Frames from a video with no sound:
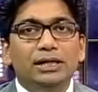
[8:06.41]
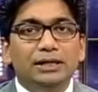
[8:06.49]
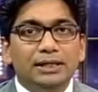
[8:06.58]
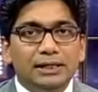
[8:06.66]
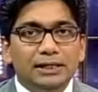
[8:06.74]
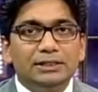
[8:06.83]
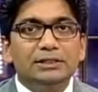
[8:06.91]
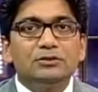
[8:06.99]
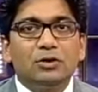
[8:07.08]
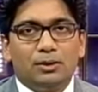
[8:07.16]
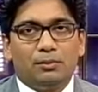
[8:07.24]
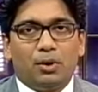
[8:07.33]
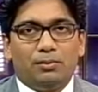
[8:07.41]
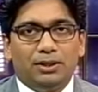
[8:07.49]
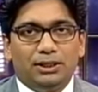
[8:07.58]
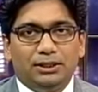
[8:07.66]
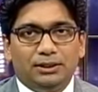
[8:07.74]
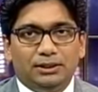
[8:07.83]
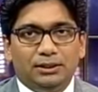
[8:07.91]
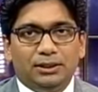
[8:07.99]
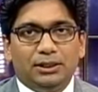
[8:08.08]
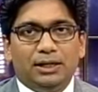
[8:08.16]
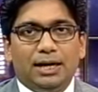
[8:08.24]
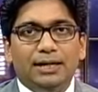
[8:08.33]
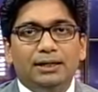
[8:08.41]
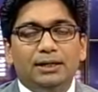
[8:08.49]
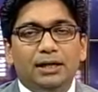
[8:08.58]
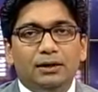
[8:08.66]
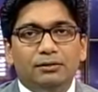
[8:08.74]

a diligence on a property, right?